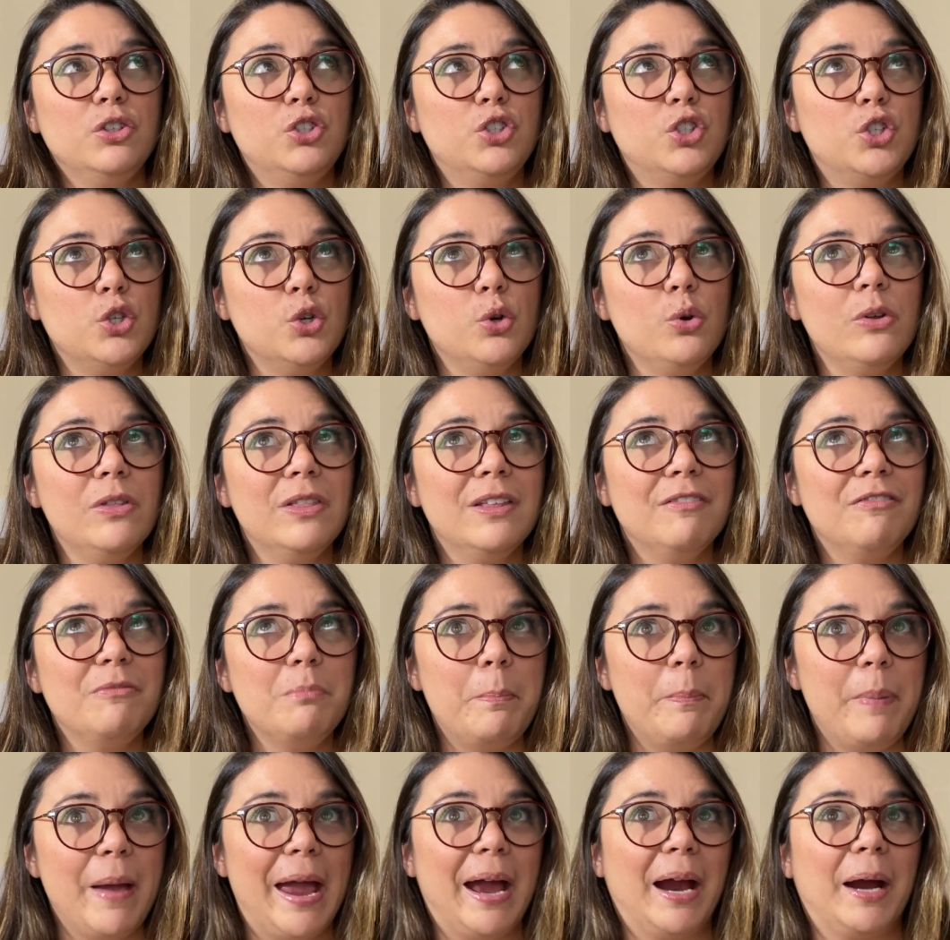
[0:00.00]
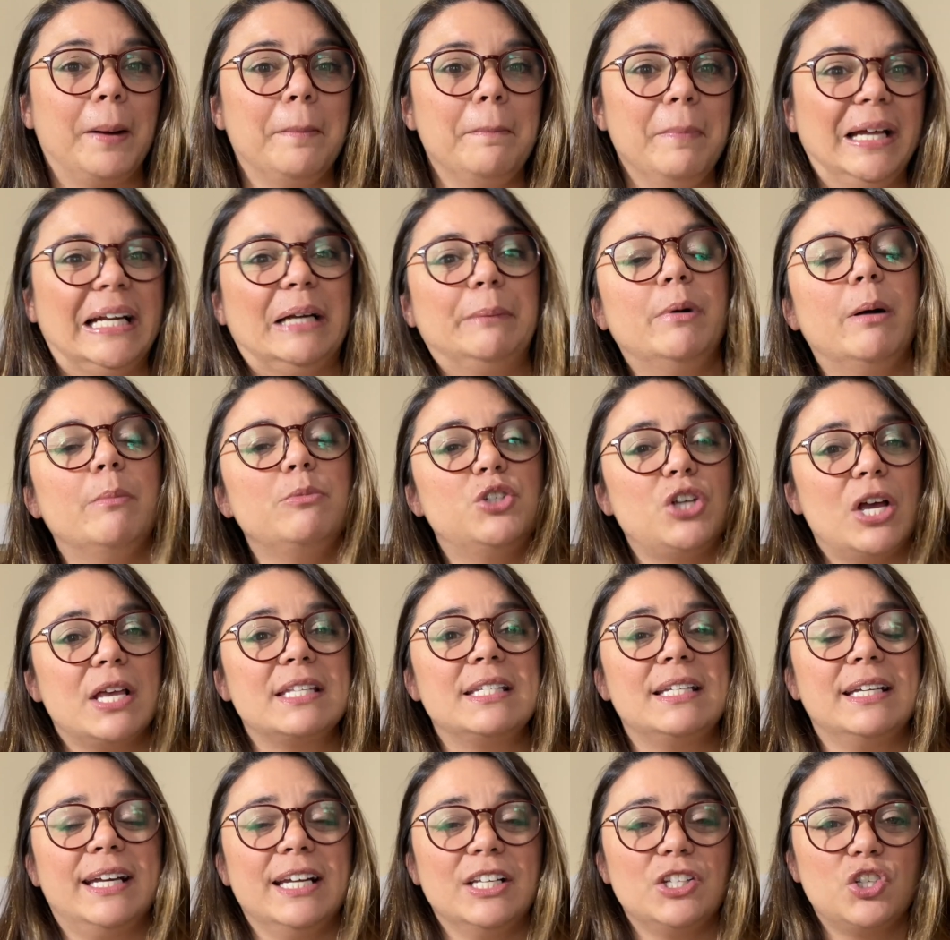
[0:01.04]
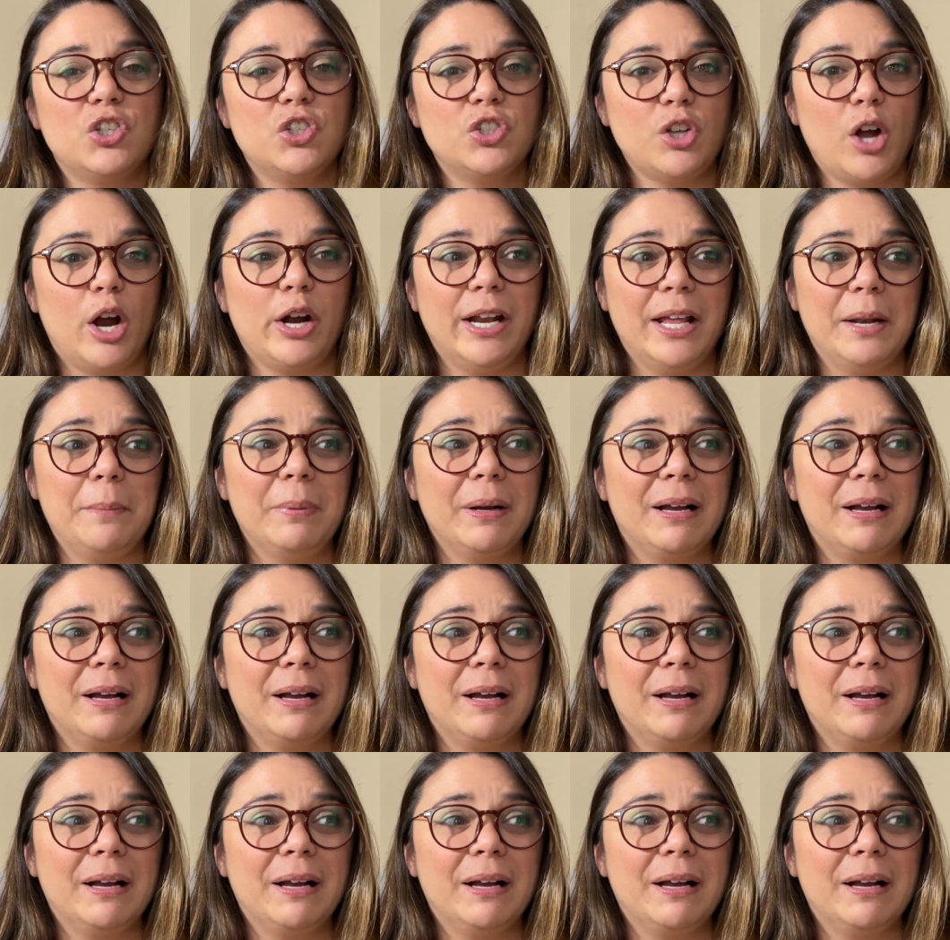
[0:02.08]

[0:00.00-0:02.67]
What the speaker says: Do the bare minimum just to get started,